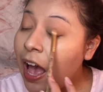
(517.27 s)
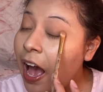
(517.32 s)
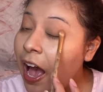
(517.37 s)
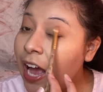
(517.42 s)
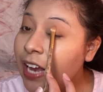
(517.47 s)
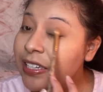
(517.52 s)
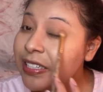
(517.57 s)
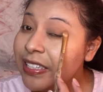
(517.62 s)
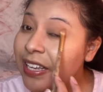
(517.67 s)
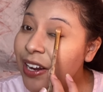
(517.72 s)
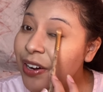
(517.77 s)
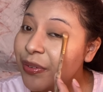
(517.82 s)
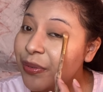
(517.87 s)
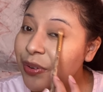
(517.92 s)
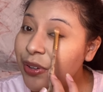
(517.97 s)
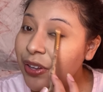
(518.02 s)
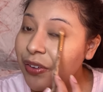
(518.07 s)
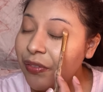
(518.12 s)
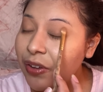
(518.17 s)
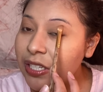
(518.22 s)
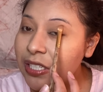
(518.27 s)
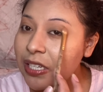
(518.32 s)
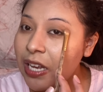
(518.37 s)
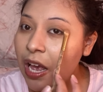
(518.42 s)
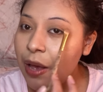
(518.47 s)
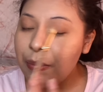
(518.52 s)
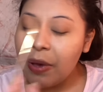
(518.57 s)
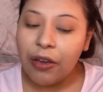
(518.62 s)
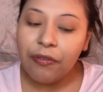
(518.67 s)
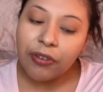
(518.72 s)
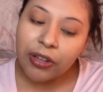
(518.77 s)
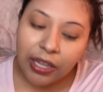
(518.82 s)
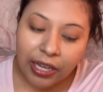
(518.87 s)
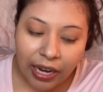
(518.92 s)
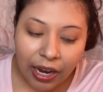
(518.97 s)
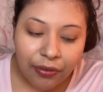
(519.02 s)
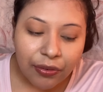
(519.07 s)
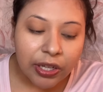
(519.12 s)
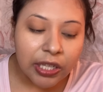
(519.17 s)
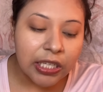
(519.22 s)
I just had a really fun time. I feel like
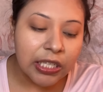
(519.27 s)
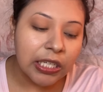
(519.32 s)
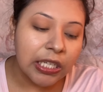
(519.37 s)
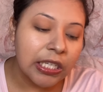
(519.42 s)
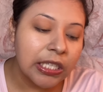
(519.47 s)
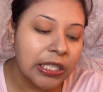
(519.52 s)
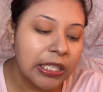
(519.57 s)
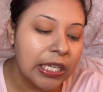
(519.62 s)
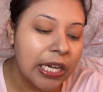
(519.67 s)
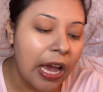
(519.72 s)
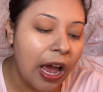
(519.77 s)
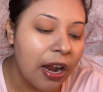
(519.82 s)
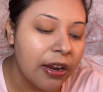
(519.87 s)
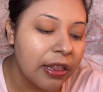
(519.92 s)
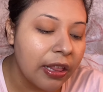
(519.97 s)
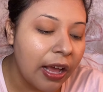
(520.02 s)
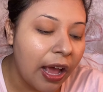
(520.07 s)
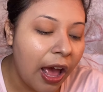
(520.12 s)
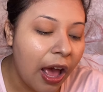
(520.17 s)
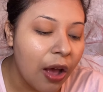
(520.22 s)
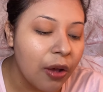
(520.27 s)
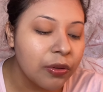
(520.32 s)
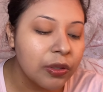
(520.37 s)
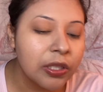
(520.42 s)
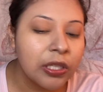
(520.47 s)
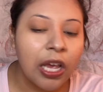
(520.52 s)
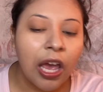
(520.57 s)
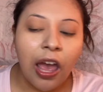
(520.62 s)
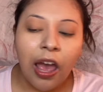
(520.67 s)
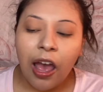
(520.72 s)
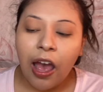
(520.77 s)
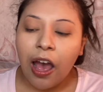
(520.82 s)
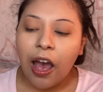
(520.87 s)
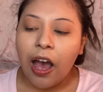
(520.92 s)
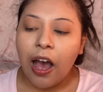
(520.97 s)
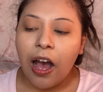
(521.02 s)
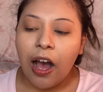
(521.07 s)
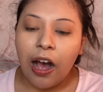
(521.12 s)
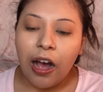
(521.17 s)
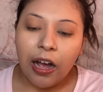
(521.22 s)
I really needed to get out of the house.
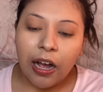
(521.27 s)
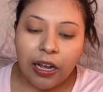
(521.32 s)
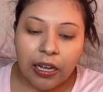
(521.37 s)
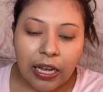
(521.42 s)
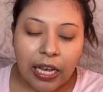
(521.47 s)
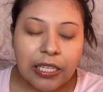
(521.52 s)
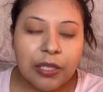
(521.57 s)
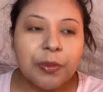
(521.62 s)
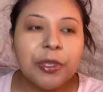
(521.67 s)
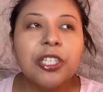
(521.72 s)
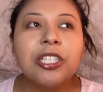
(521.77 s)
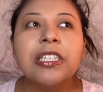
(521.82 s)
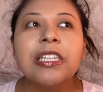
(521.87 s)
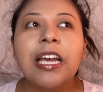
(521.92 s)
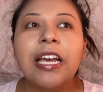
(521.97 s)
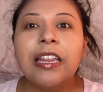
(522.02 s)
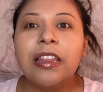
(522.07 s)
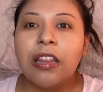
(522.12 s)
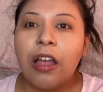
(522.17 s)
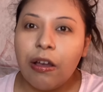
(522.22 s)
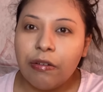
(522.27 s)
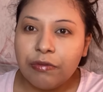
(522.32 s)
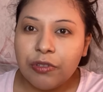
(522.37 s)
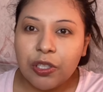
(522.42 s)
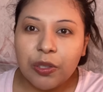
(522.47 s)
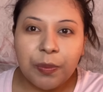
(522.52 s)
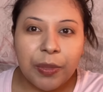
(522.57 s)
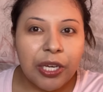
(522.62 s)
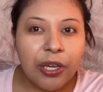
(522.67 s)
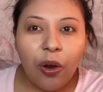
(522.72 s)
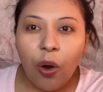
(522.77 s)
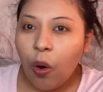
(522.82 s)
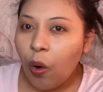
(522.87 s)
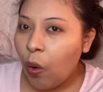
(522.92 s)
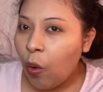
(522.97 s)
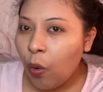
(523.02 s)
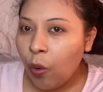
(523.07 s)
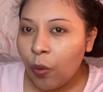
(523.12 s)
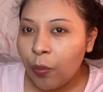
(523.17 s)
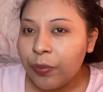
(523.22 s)
As much as I love just being
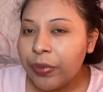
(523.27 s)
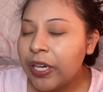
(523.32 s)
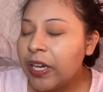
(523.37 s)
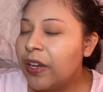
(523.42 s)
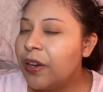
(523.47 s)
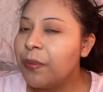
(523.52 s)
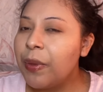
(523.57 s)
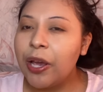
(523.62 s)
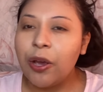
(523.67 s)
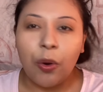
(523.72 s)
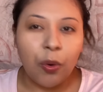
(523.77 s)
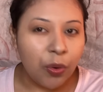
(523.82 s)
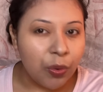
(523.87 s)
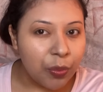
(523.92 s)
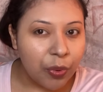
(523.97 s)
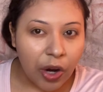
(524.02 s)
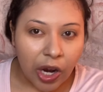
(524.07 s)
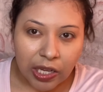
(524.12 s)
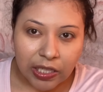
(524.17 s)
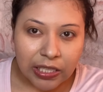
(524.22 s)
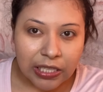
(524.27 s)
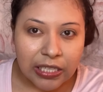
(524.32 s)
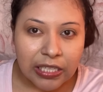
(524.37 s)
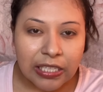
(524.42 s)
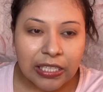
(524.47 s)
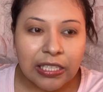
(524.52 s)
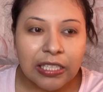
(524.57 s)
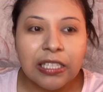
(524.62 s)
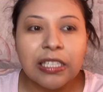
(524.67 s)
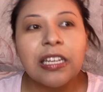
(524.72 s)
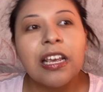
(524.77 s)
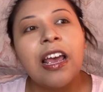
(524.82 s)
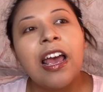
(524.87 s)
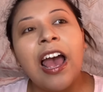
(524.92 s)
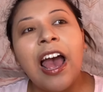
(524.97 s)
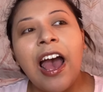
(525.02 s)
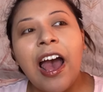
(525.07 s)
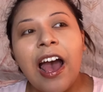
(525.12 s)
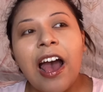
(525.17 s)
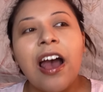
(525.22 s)
home, being in my own presence,
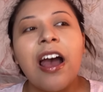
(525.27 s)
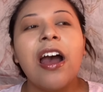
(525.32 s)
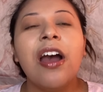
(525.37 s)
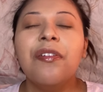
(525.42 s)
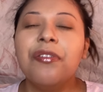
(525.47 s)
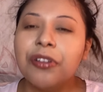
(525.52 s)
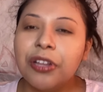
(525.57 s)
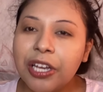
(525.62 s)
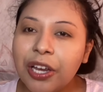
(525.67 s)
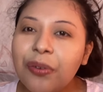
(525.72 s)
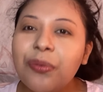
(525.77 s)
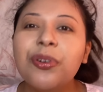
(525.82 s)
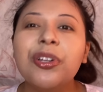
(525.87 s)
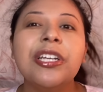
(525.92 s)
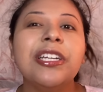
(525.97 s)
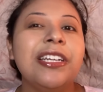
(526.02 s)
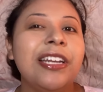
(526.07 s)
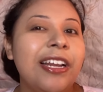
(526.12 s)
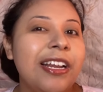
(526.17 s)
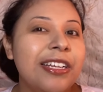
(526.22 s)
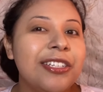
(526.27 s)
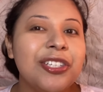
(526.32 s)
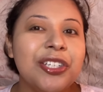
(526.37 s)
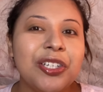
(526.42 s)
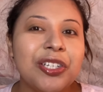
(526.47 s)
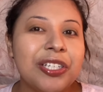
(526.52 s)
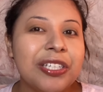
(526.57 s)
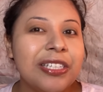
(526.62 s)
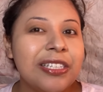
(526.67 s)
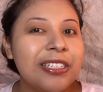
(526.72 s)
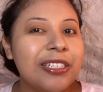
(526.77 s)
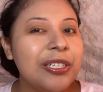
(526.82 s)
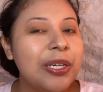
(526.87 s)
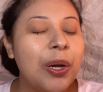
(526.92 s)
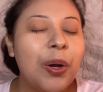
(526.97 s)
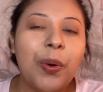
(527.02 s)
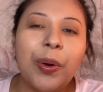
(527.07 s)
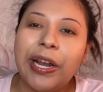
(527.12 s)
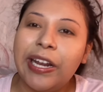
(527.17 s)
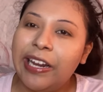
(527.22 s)
I feel like I really needed to just
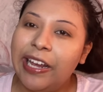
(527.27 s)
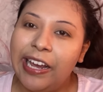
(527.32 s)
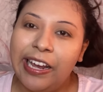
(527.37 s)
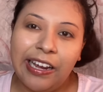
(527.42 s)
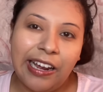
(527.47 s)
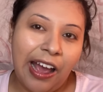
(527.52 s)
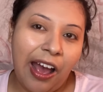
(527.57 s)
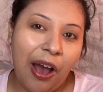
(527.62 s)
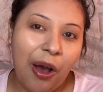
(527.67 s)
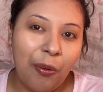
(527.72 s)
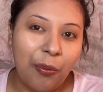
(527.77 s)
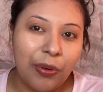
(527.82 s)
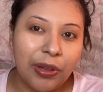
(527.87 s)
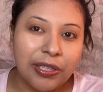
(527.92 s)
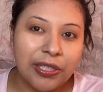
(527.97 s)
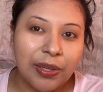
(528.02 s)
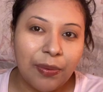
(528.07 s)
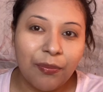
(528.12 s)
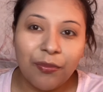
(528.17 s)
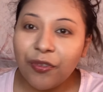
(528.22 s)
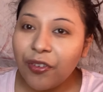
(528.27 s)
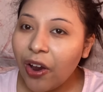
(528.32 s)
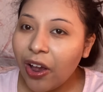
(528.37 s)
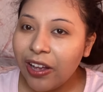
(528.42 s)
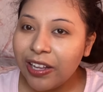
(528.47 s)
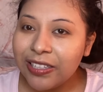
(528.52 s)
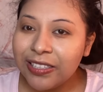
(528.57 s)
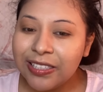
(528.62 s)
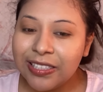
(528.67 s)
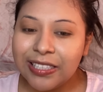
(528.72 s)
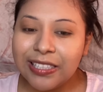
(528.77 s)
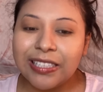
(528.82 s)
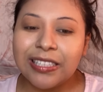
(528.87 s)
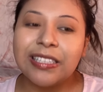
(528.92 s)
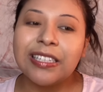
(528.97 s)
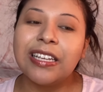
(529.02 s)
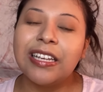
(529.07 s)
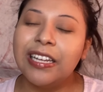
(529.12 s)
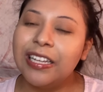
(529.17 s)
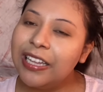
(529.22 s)
go and hang out with some
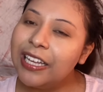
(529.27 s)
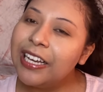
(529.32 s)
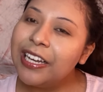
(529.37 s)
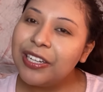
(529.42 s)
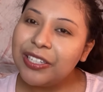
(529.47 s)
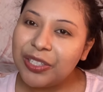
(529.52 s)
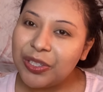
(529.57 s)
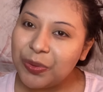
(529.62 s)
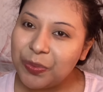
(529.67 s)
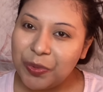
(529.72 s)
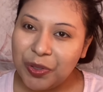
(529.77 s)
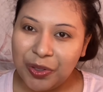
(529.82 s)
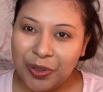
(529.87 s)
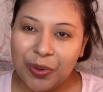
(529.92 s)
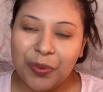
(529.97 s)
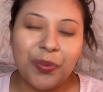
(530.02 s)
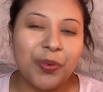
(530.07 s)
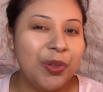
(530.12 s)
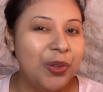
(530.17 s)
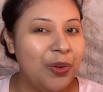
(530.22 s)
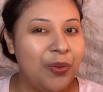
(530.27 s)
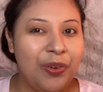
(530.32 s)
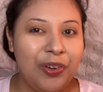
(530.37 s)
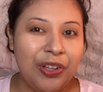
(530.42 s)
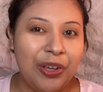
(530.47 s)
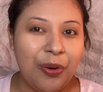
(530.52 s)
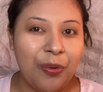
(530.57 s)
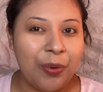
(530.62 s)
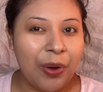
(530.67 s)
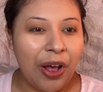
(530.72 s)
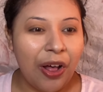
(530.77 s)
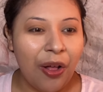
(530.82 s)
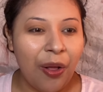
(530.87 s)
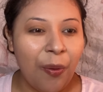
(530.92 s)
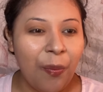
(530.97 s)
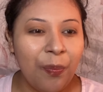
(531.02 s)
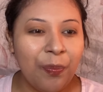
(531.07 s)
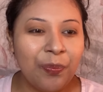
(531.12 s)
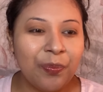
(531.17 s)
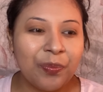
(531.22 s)
friends. I think it did me really, really
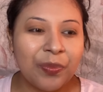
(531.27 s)
well.